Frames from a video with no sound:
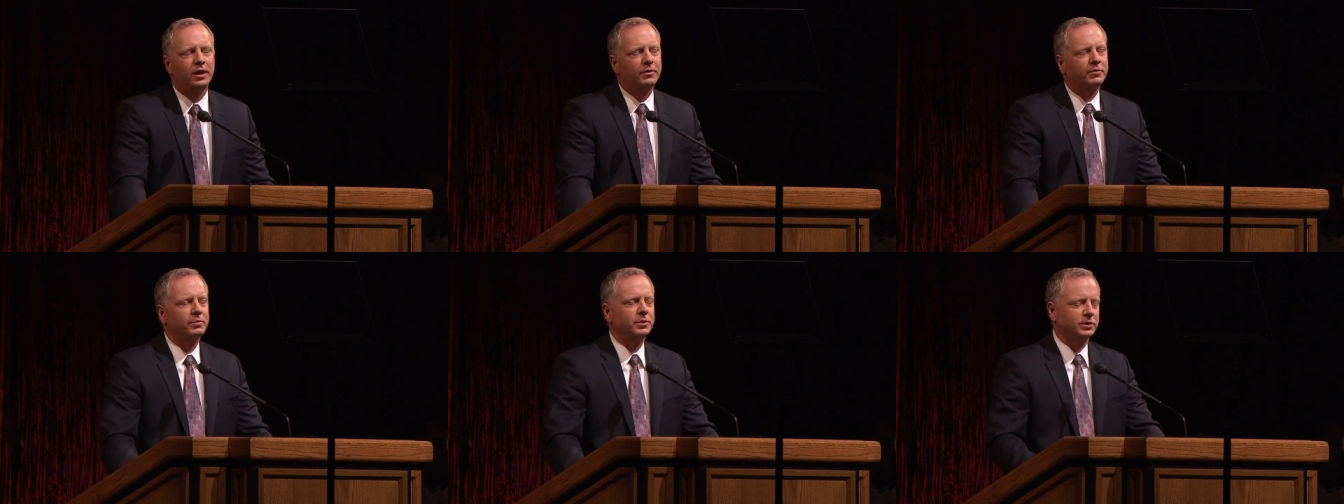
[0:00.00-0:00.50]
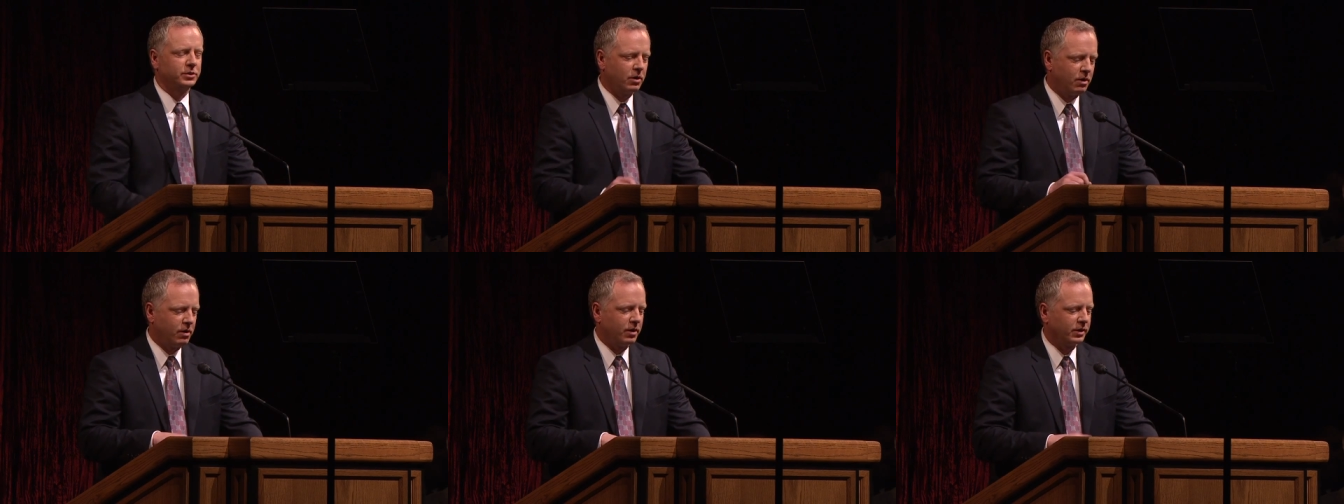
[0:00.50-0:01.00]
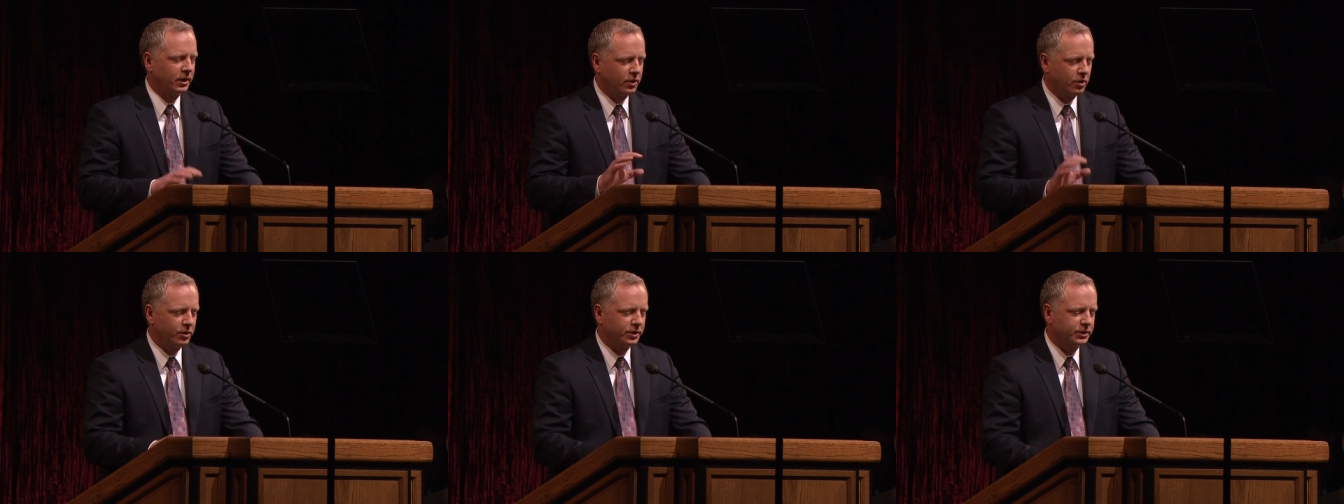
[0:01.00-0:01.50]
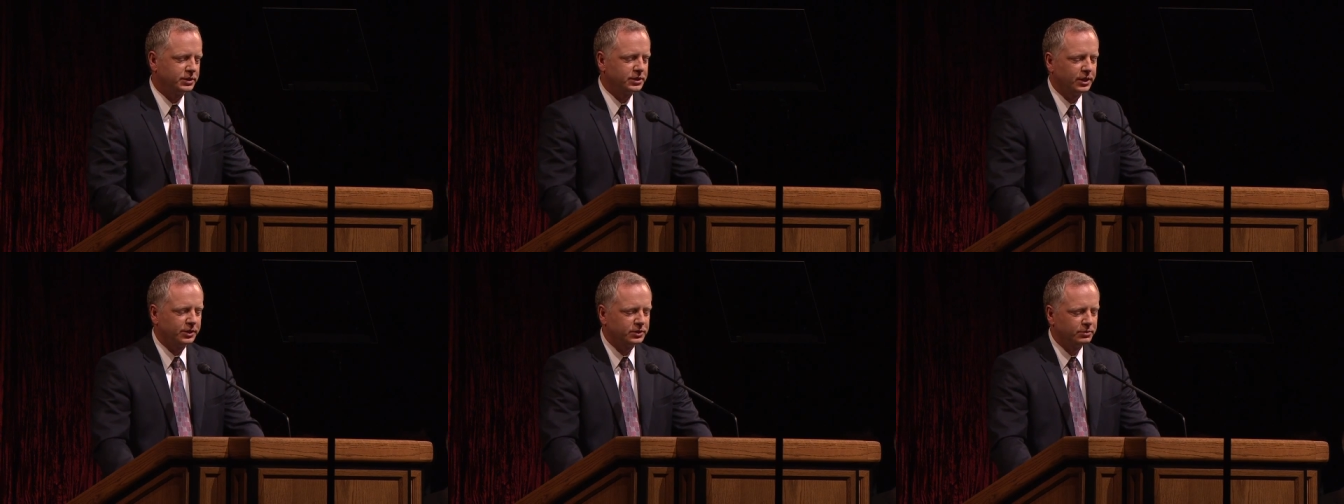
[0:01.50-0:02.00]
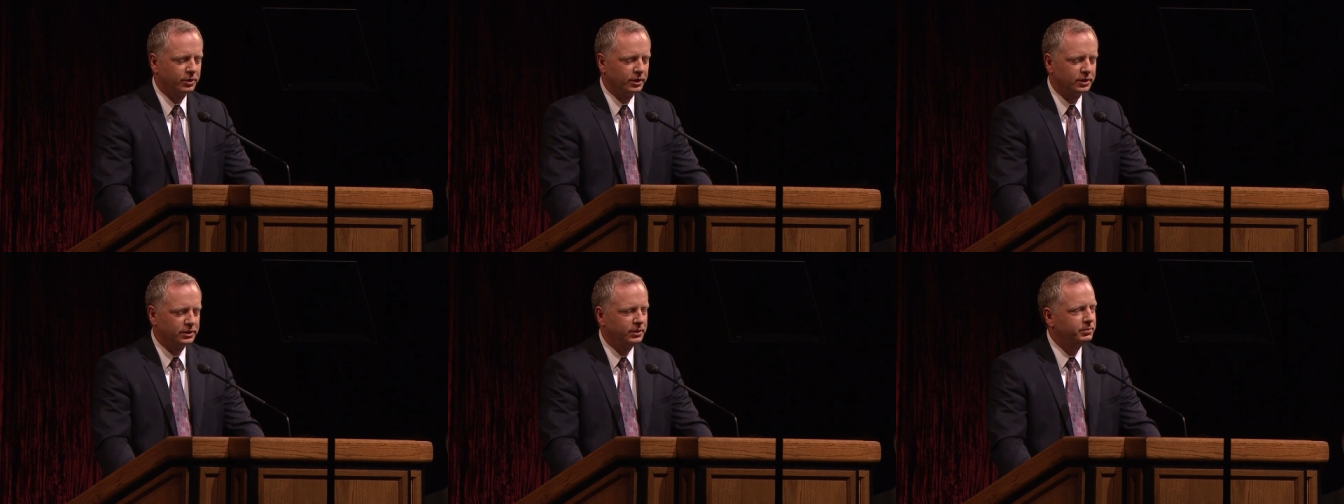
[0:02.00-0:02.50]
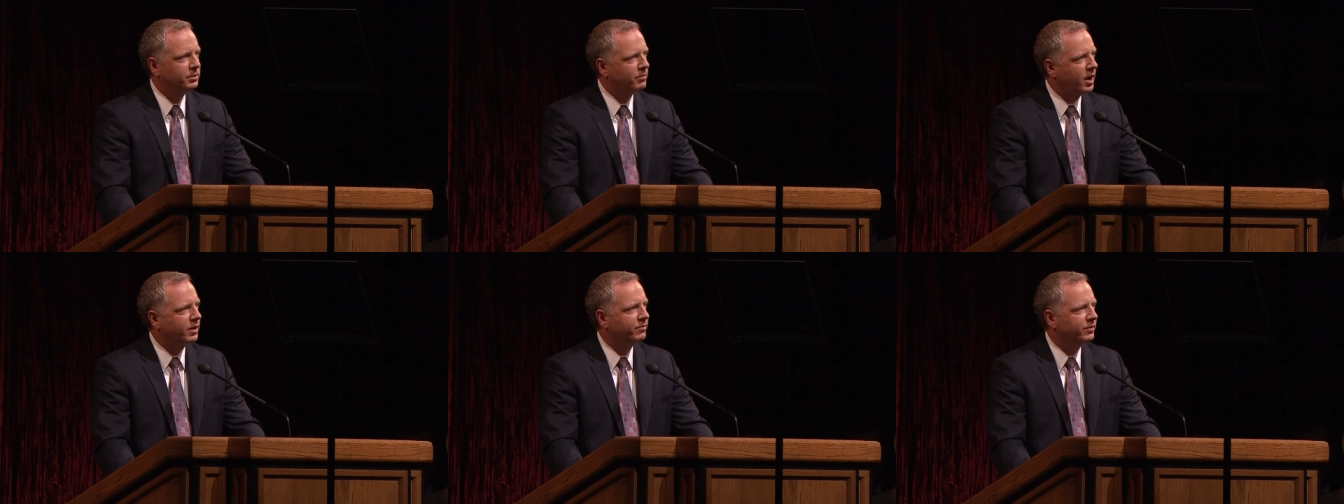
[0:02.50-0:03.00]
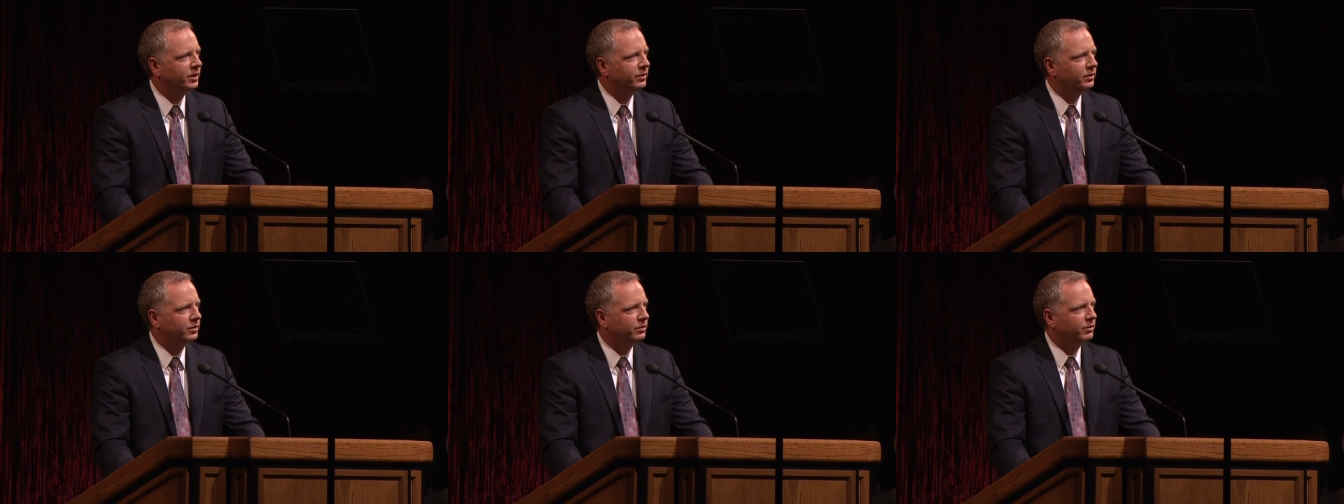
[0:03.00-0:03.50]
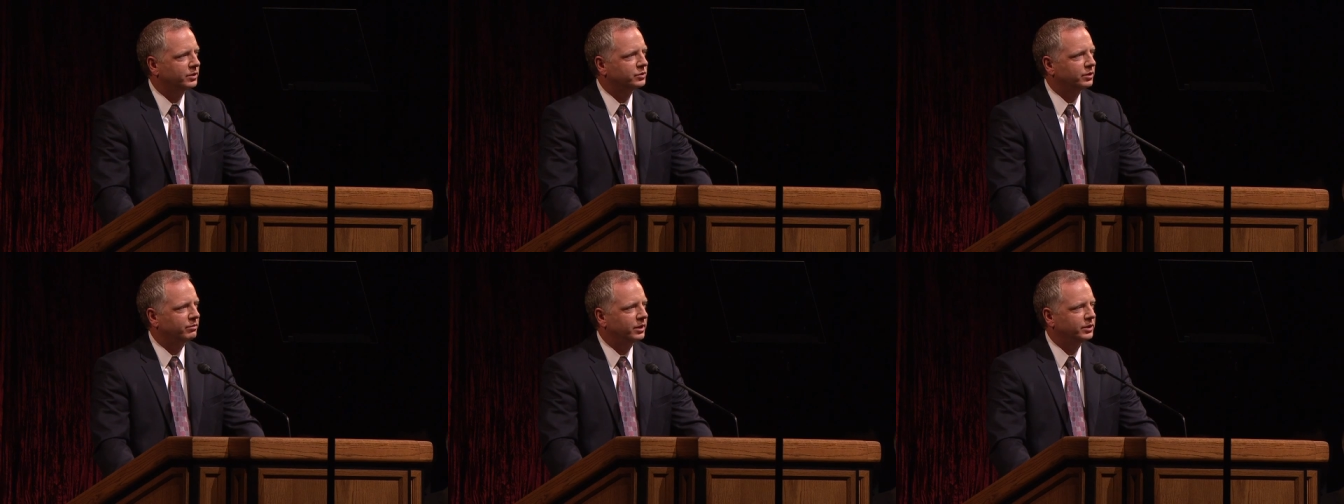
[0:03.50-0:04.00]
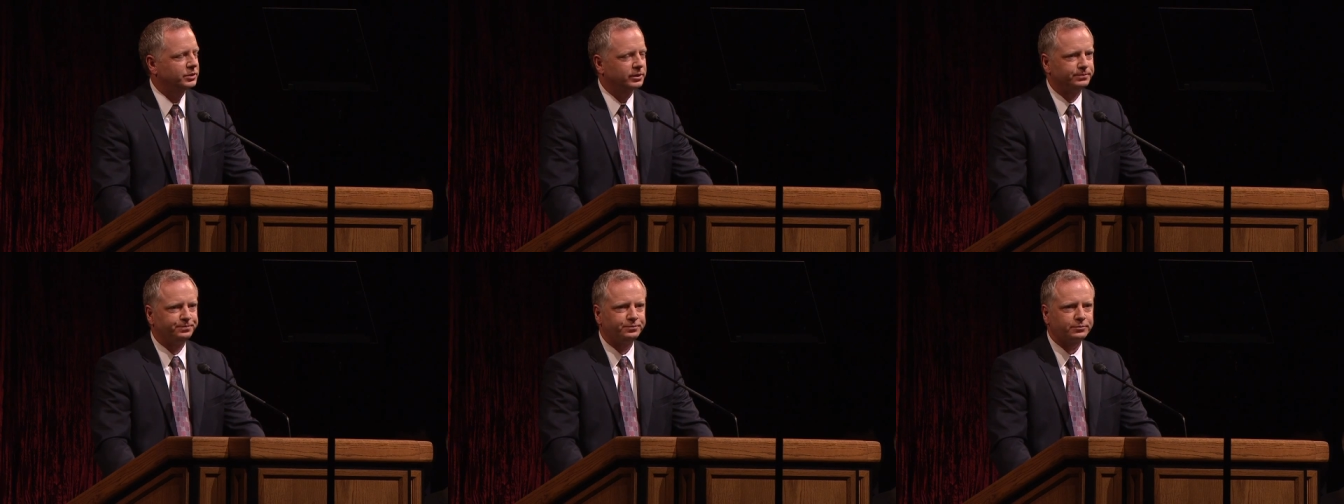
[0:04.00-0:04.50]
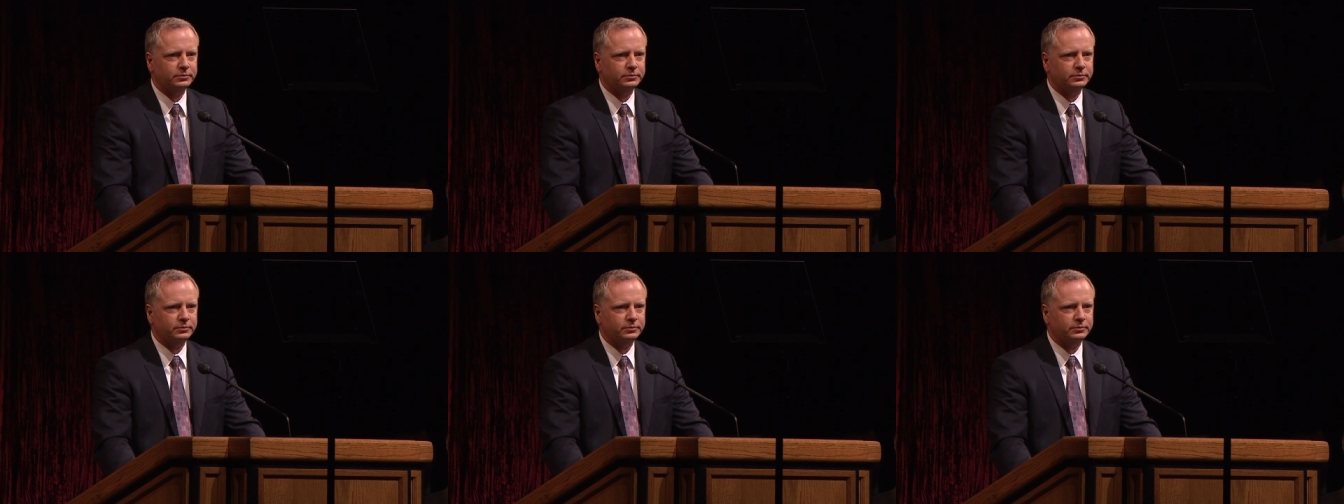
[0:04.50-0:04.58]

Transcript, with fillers: from his heart and I heard his testimony, it deepened my faith in the restoration.